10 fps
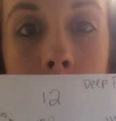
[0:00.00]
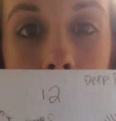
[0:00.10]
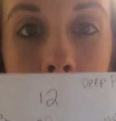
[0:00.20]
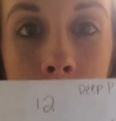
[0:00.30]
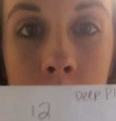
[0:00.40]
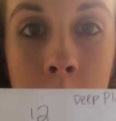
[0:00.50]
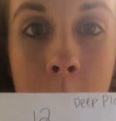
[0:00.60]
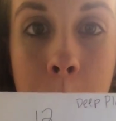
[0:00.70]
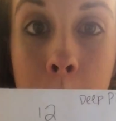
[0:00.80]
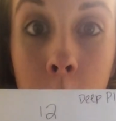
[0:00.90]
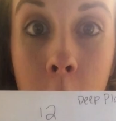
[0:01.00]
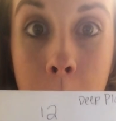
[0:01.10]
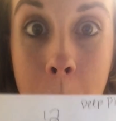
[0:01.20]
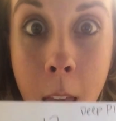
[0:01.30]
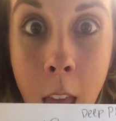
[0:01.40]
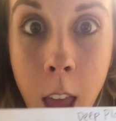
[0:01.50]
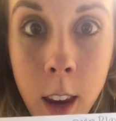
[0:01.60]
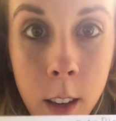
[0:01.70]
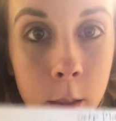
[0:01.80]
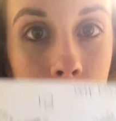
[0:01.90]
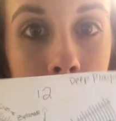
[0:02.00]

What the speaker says: that the Burning Man